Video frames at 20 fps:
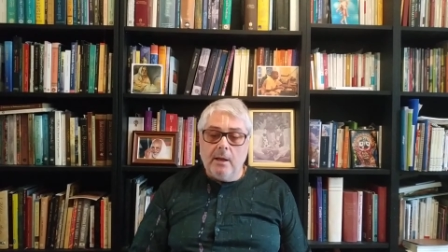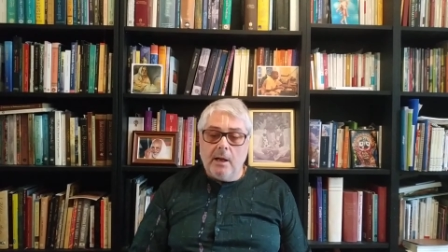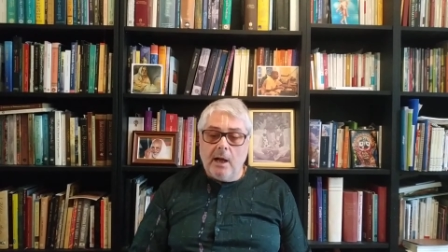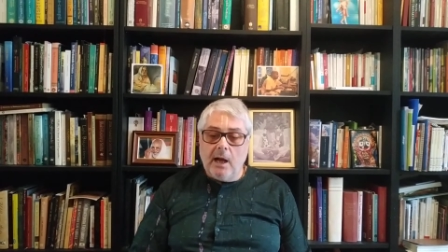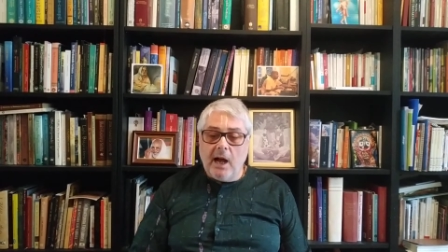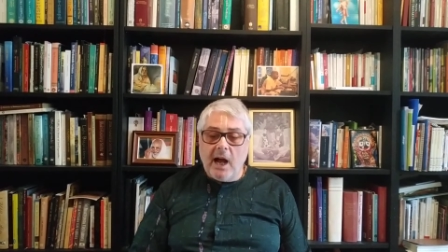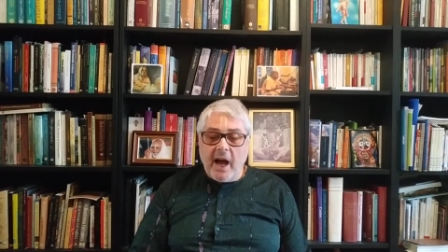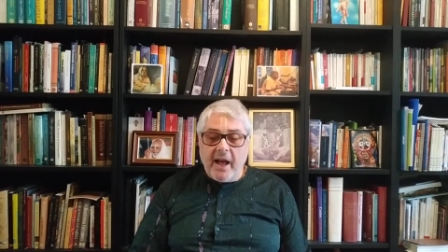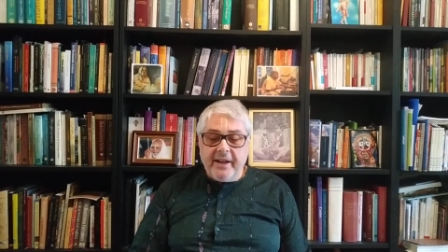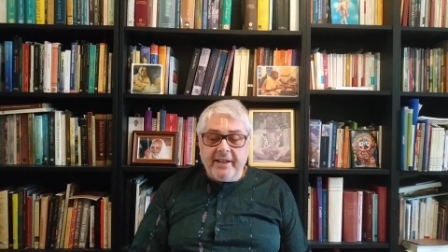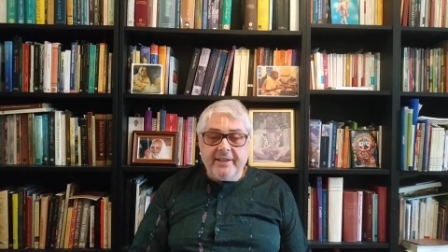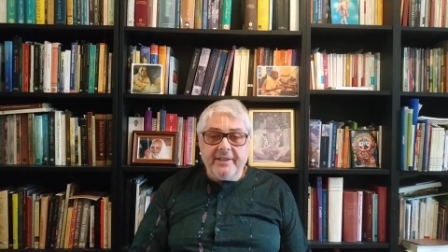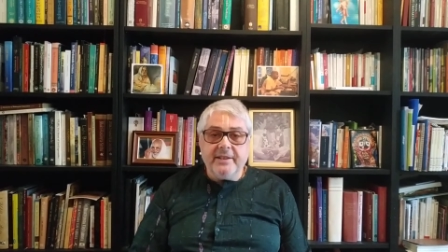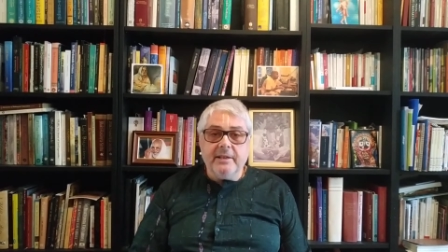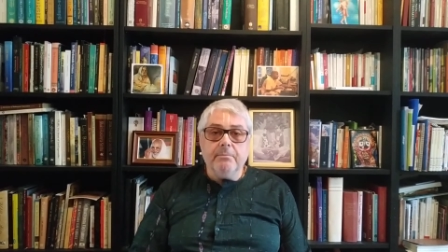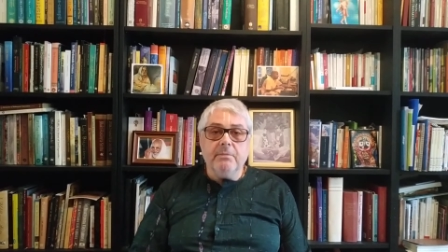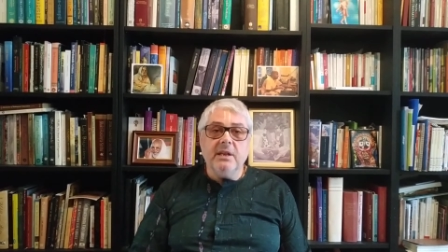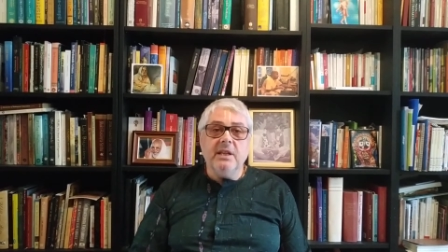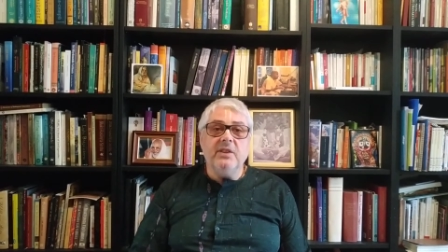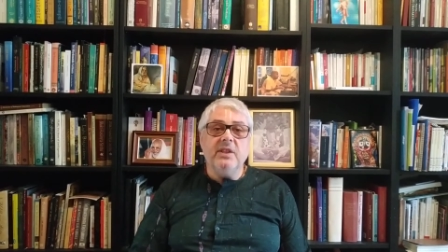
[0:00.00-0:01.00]

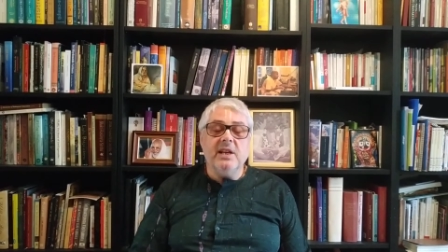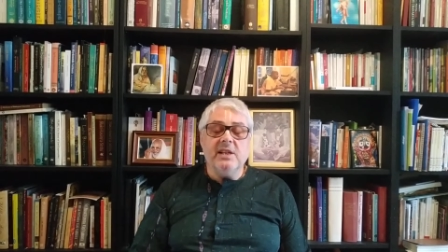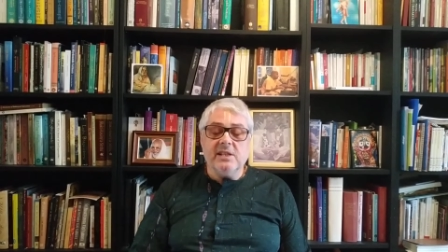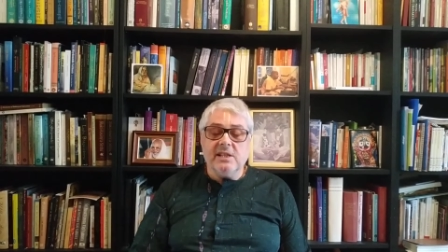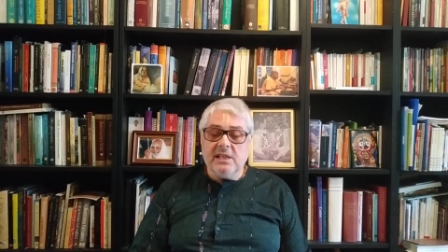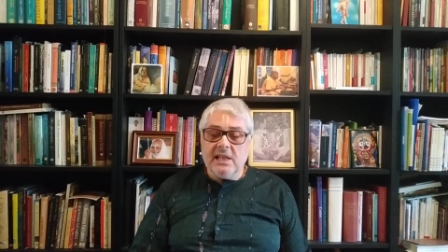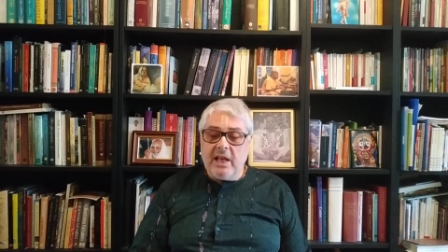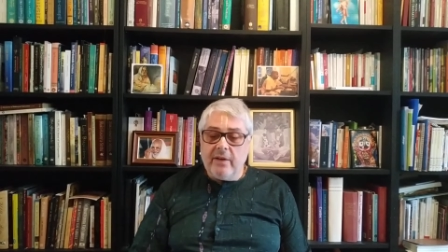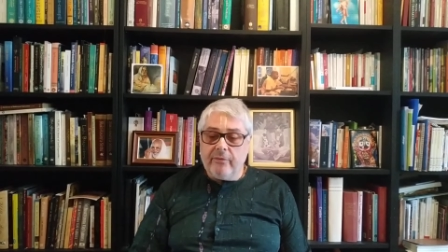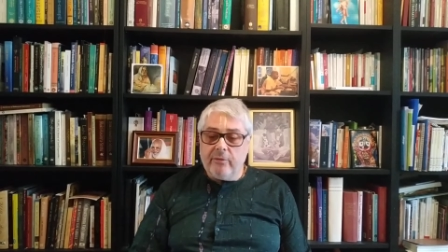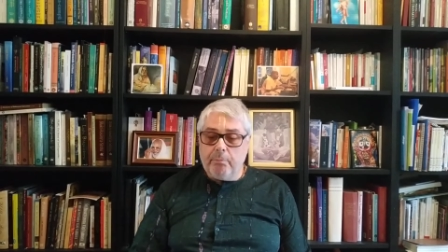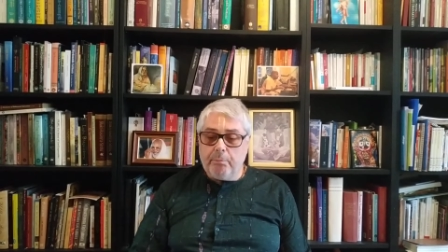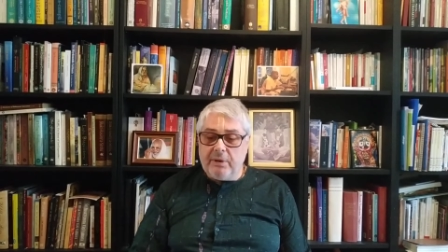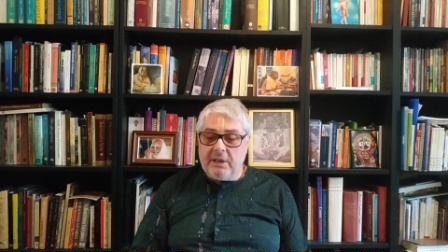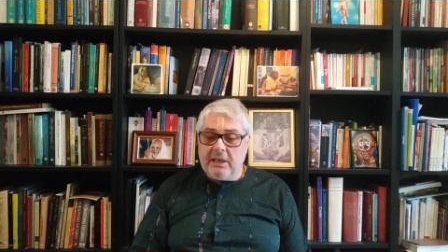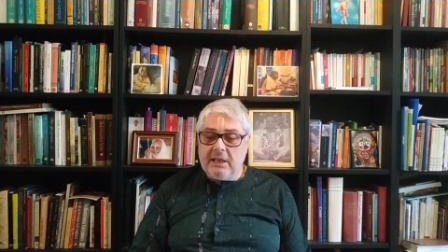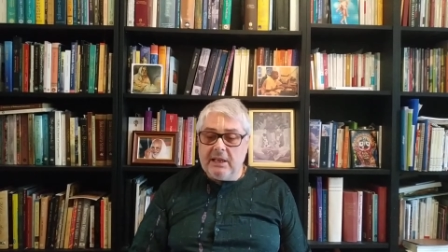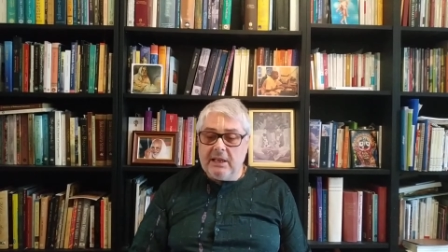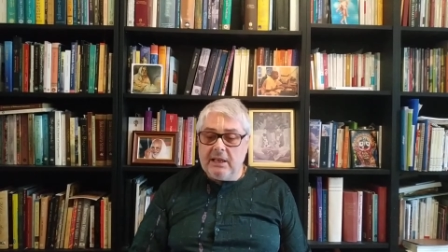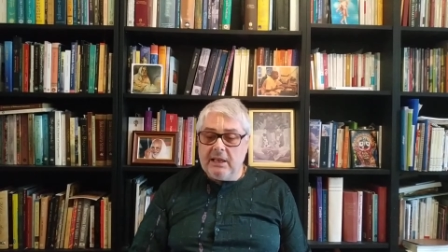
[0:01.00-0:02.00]
Anadim, he doesn't have a
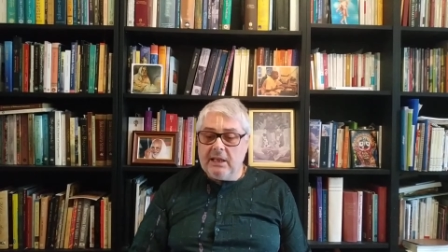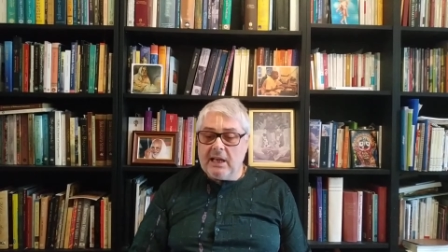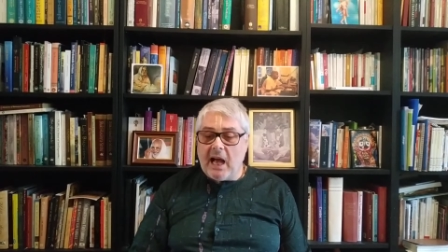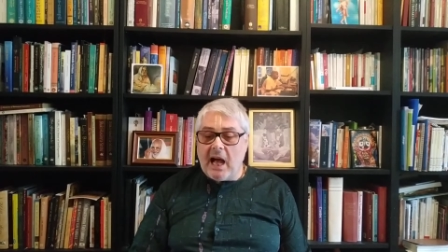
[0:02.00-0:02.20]
beginning,